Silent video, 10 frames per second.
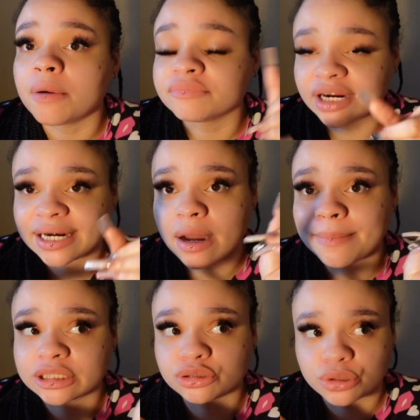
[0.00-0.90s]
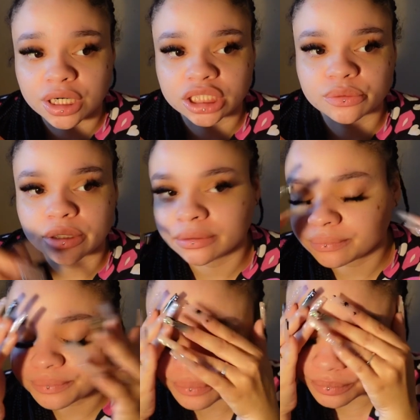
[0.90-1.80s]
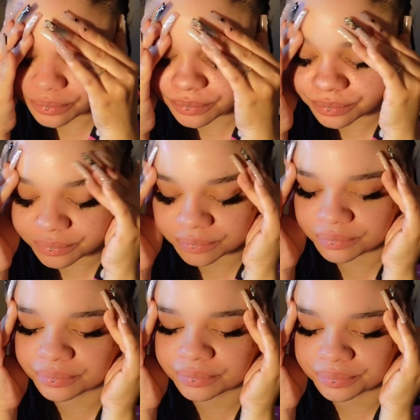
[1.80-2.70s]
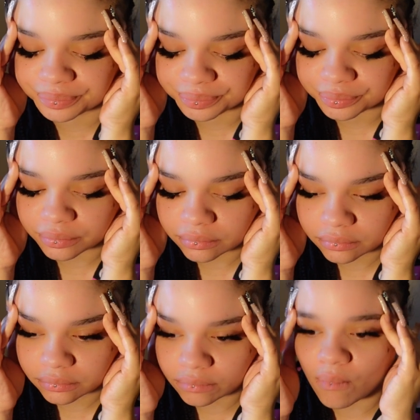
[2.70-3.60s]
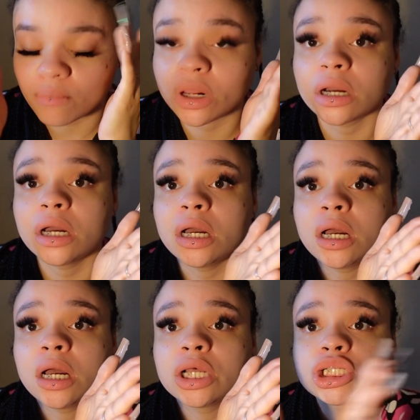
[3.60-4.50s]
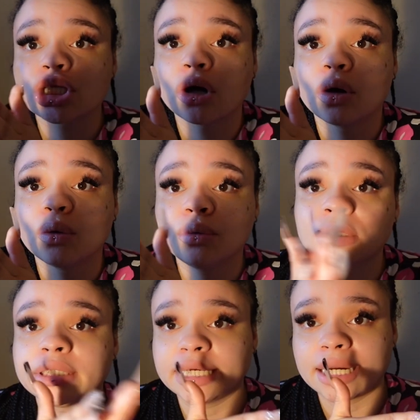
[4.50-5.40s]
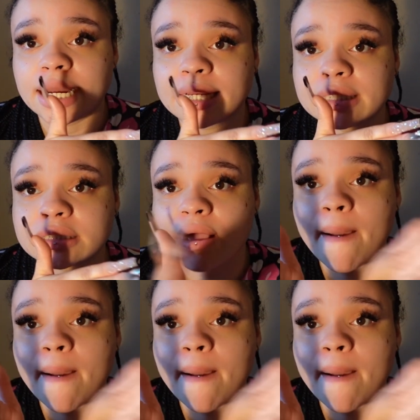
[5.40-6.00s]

Right now, I'm about to do another one. So, yeah, guys.